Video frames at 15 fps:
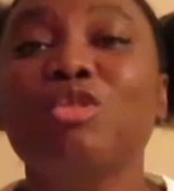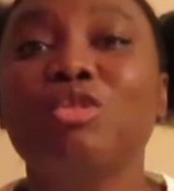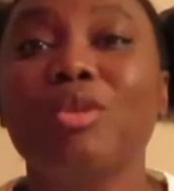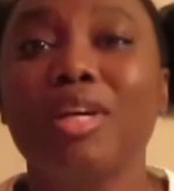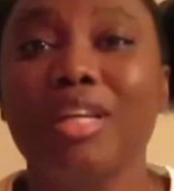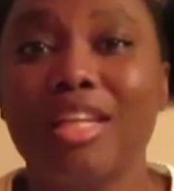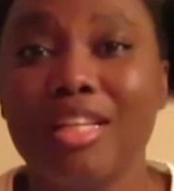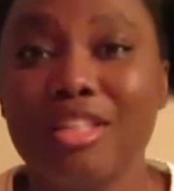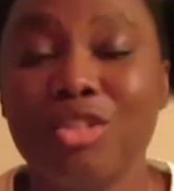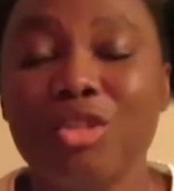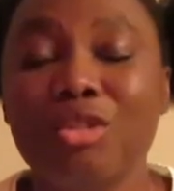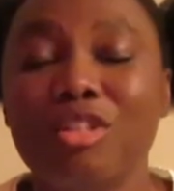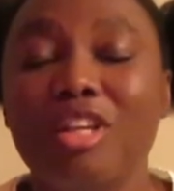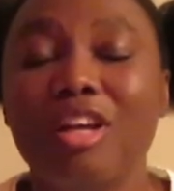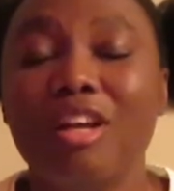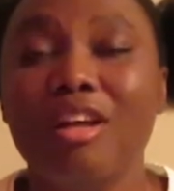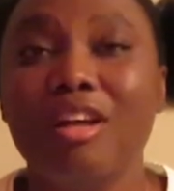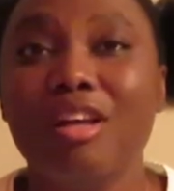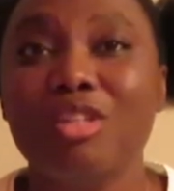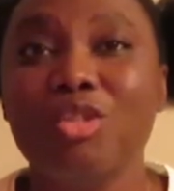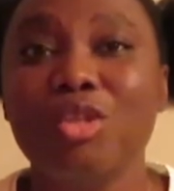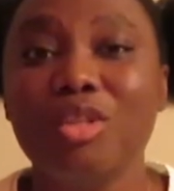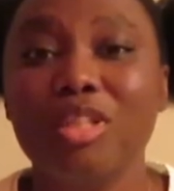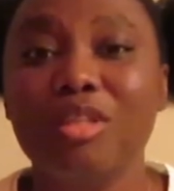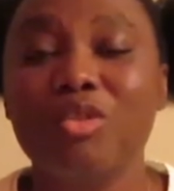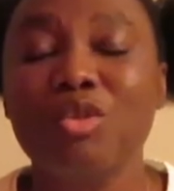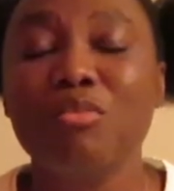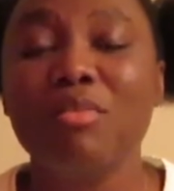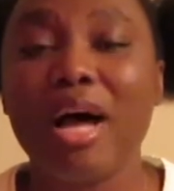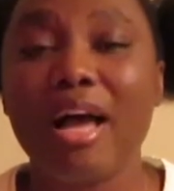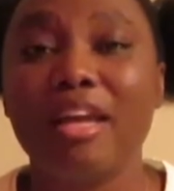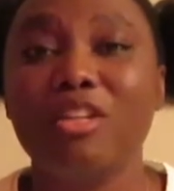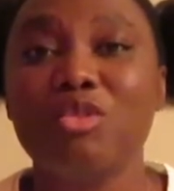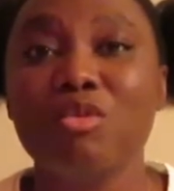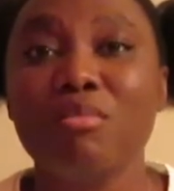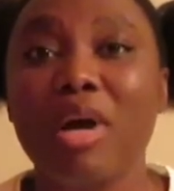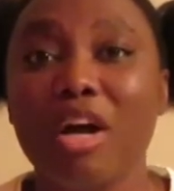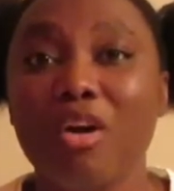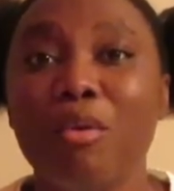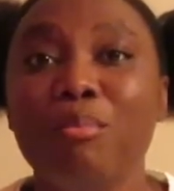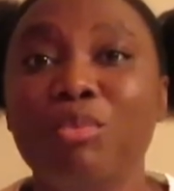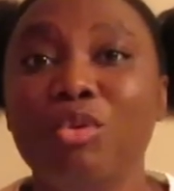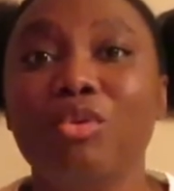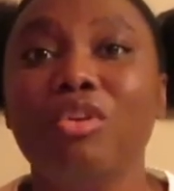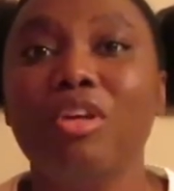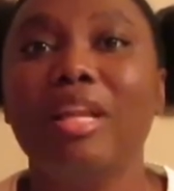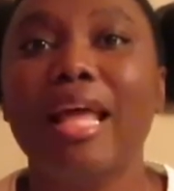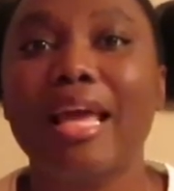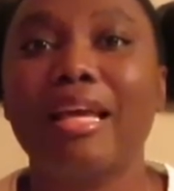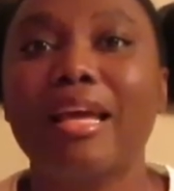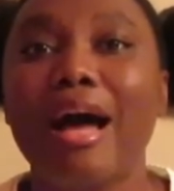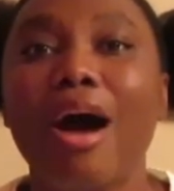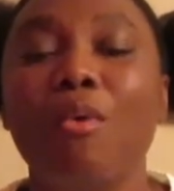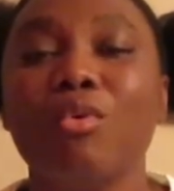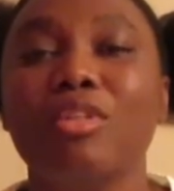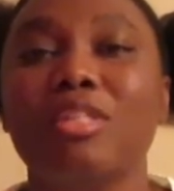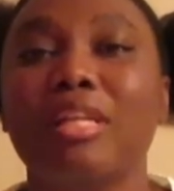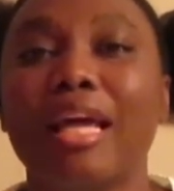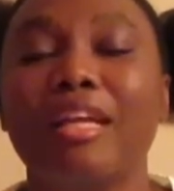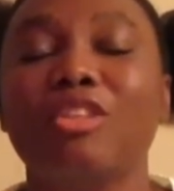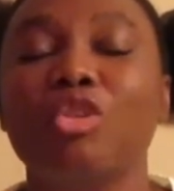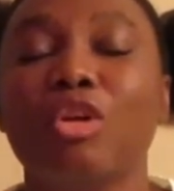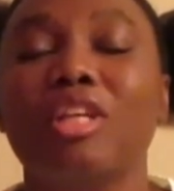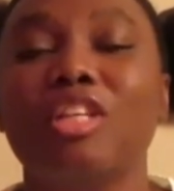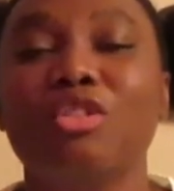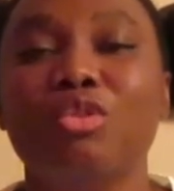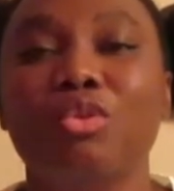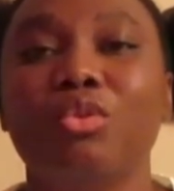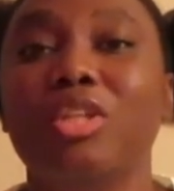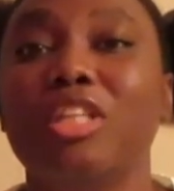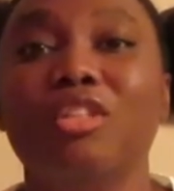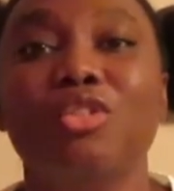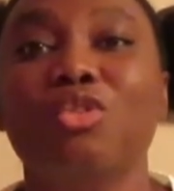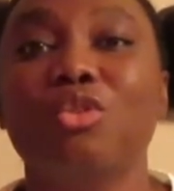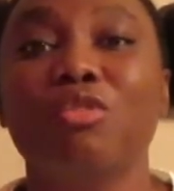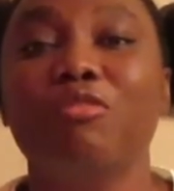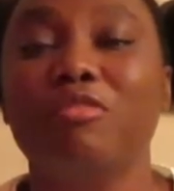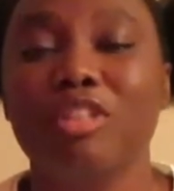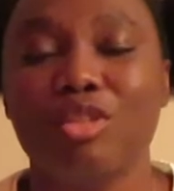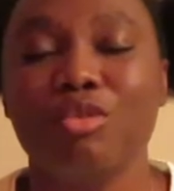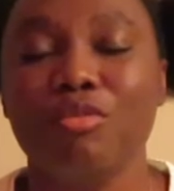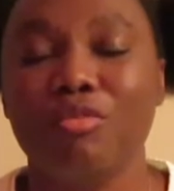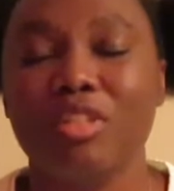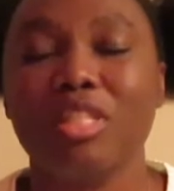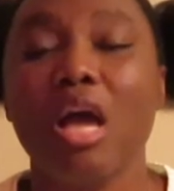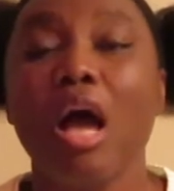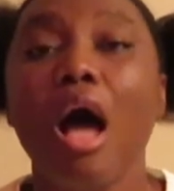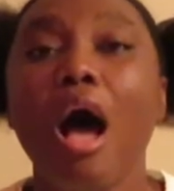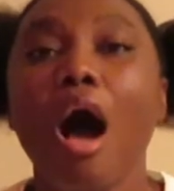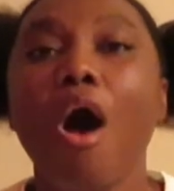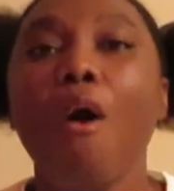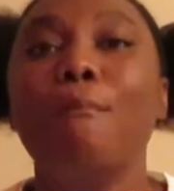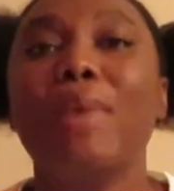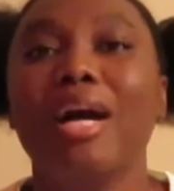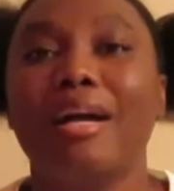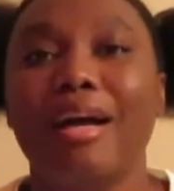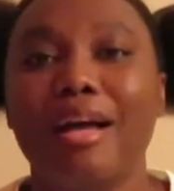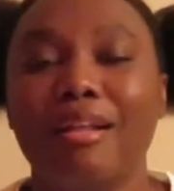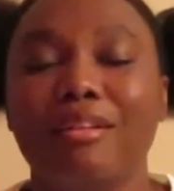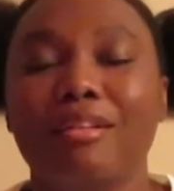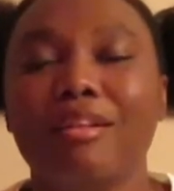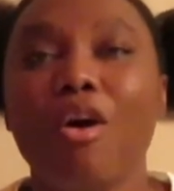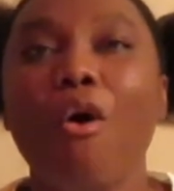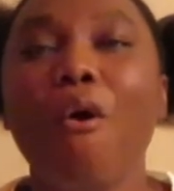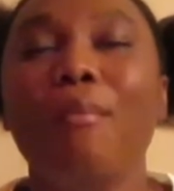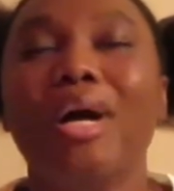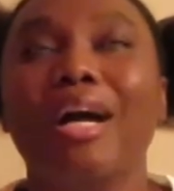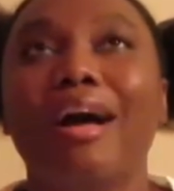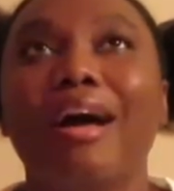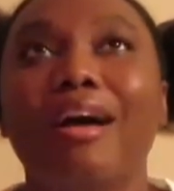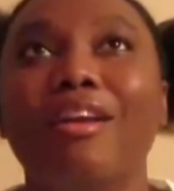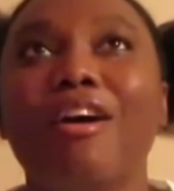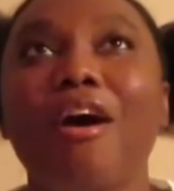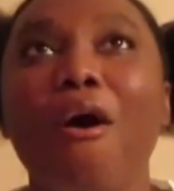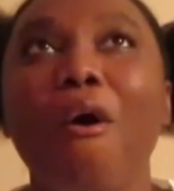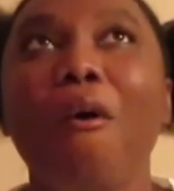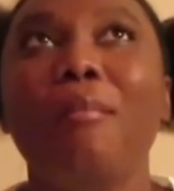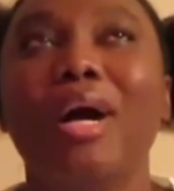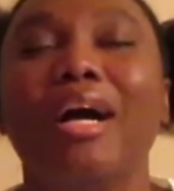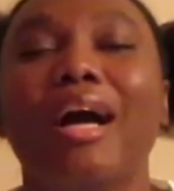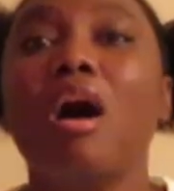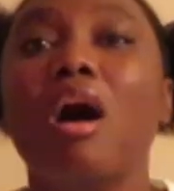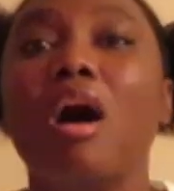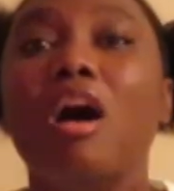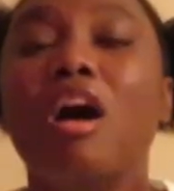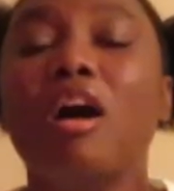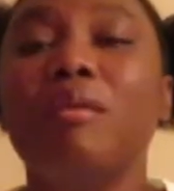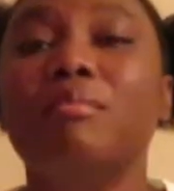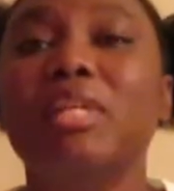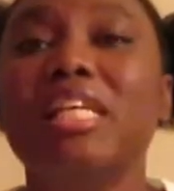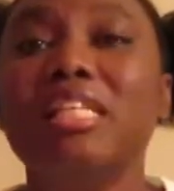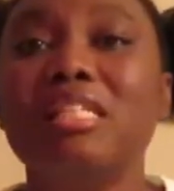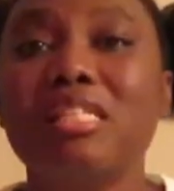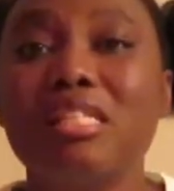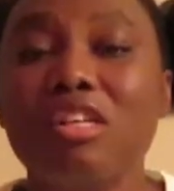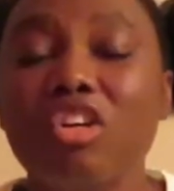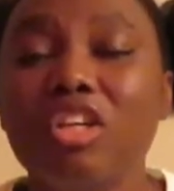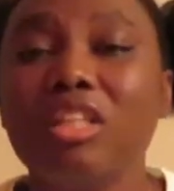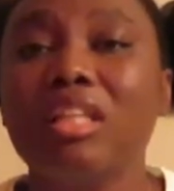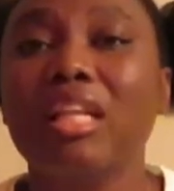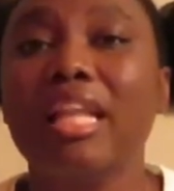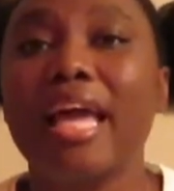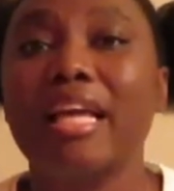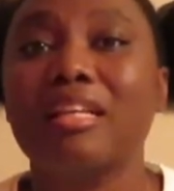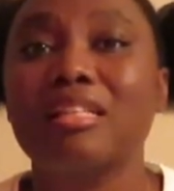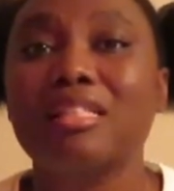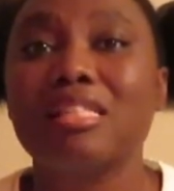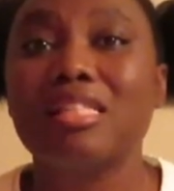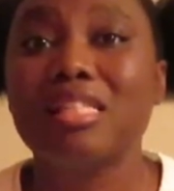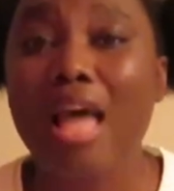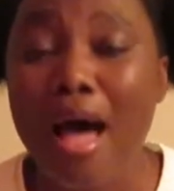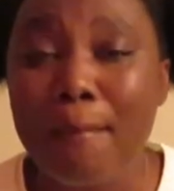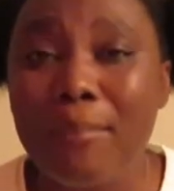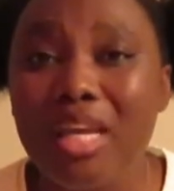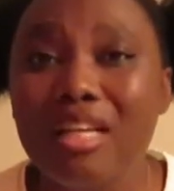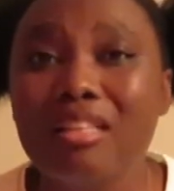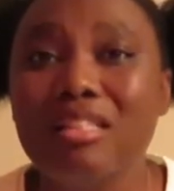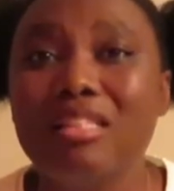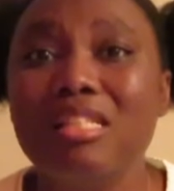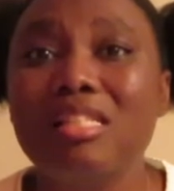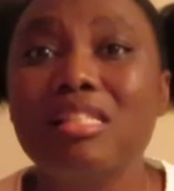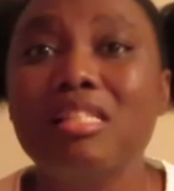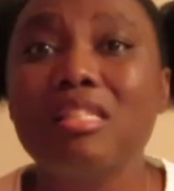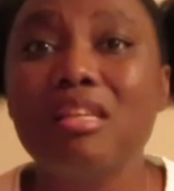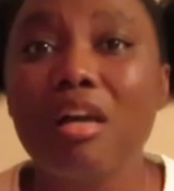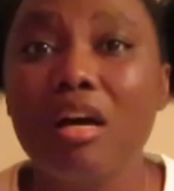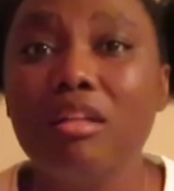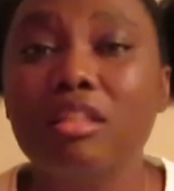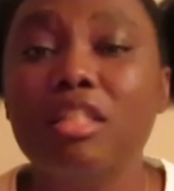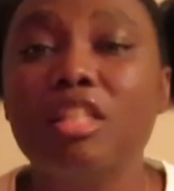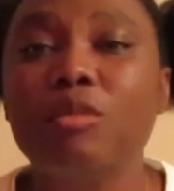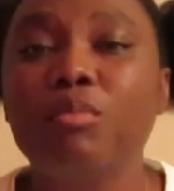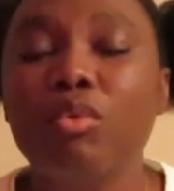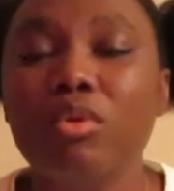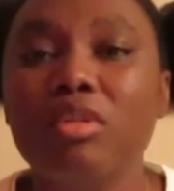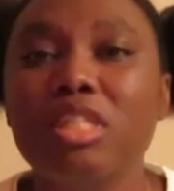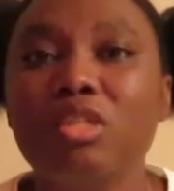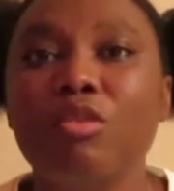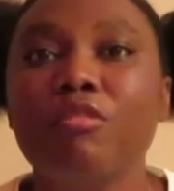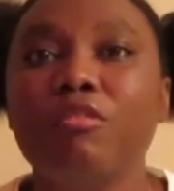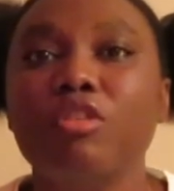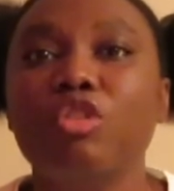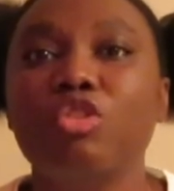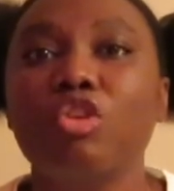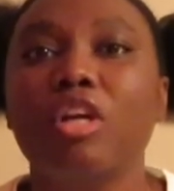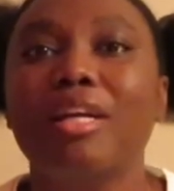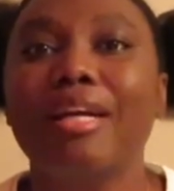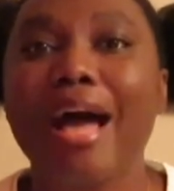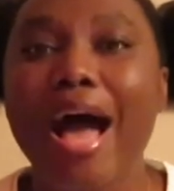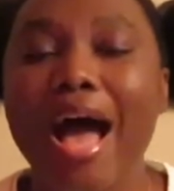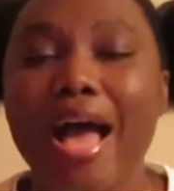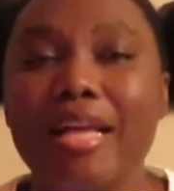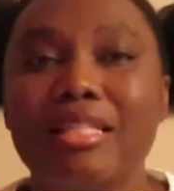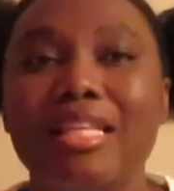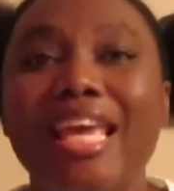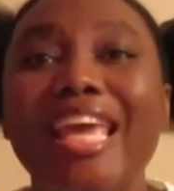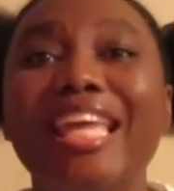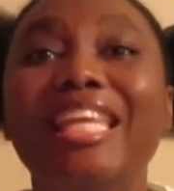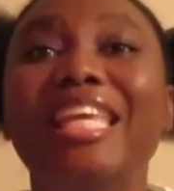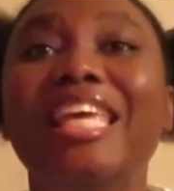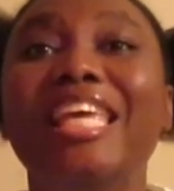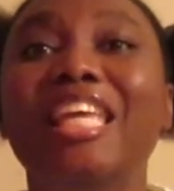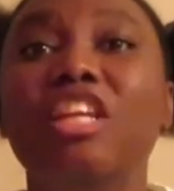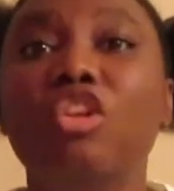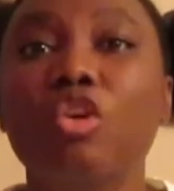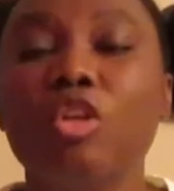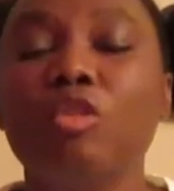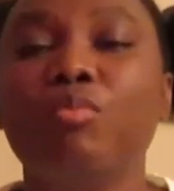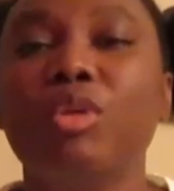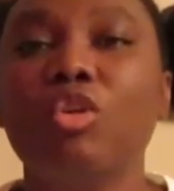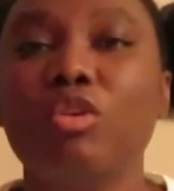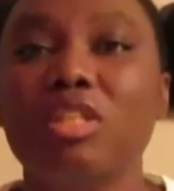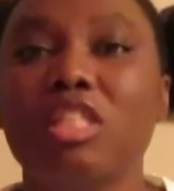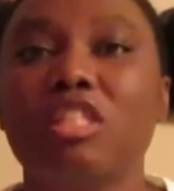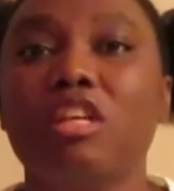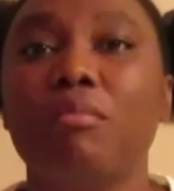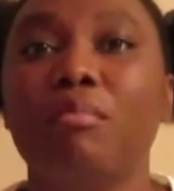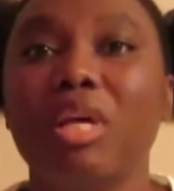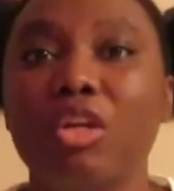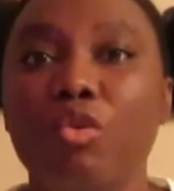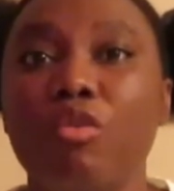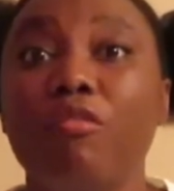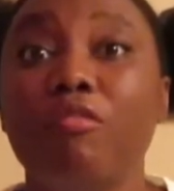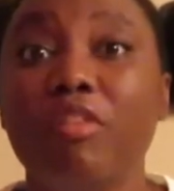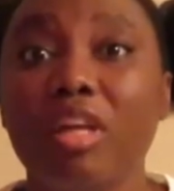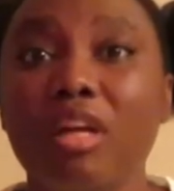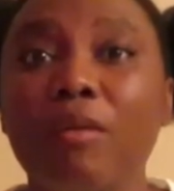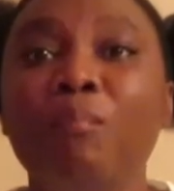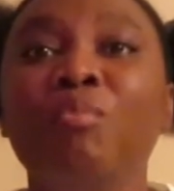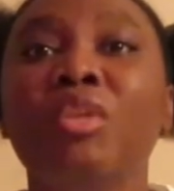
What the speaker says: talking to my computer, like I was like talking to Lee Kuan Soo face to face. My God. Oh my God. Oh my God. He start like stabbing this police officer, guys. And he knows, because he's on medical field,